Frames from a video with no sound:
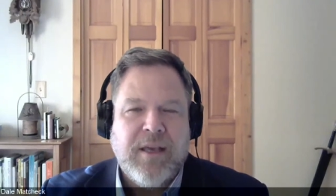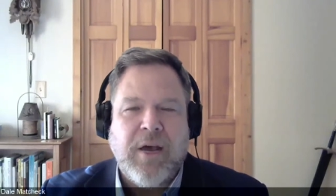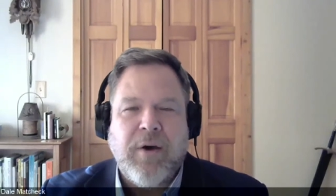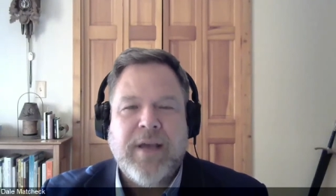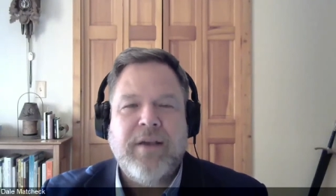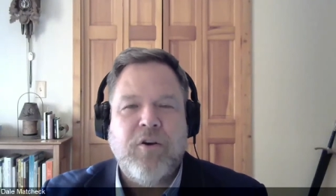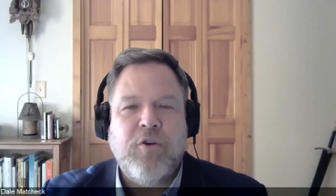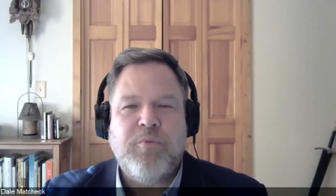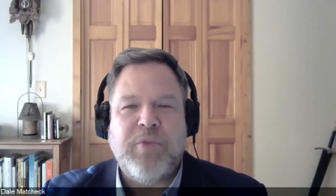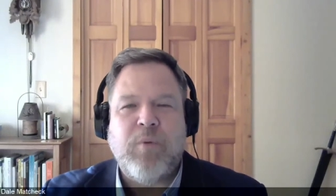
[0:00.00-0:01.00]
Now, I
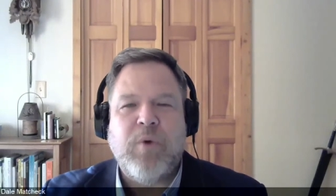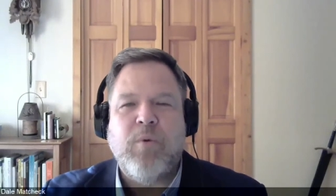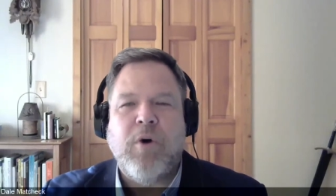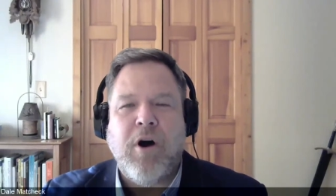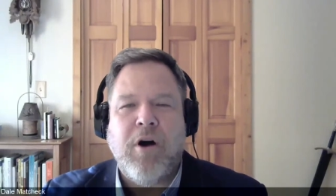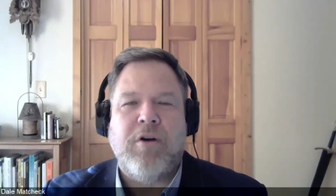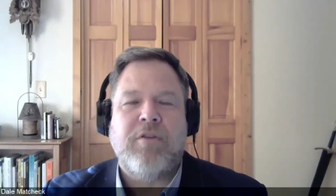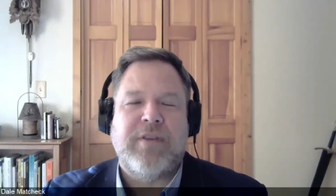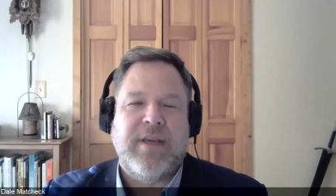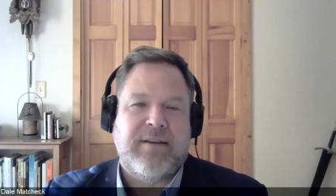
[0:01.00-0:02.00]
hope that we will
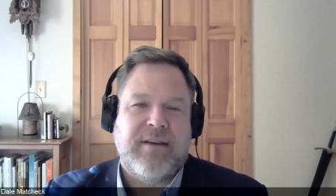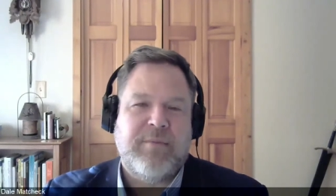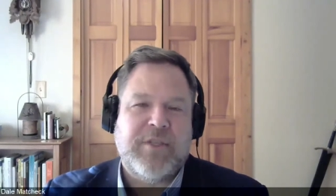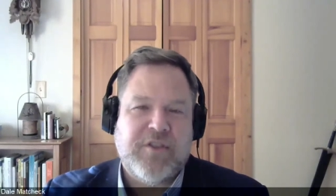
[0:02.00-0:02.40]
all take Thomas